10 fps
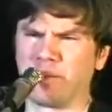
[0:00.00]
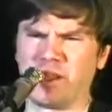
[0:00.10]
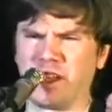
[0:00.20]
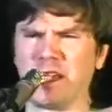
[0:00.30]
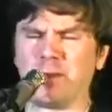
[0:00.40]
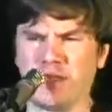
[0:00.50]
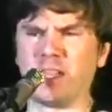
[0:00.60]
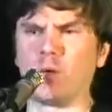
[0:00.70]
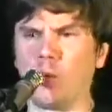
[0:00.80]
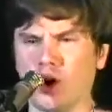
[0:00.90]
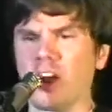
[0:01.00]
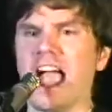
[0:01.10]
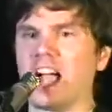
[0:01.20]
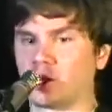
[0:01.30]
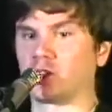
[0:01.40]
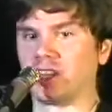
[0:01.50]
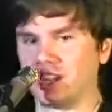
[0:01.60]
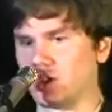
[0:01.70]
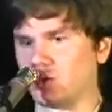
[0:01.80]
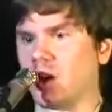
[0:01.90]
that I think were actually
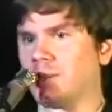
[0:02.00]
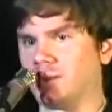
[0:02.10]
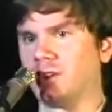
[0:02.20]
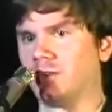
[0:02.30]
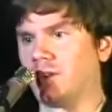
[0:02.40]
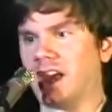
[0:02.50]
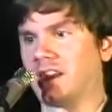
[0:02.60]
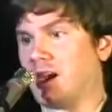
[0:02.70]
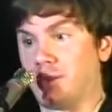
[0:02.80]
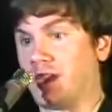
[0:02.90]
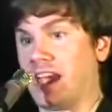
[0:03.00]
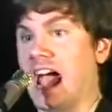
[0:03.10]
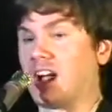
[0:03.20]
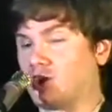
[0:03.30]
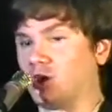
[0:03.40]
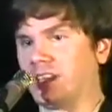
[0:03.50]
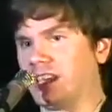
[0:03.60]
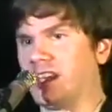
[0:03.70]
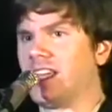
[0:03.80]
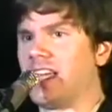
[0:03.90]
disruptive and I think actually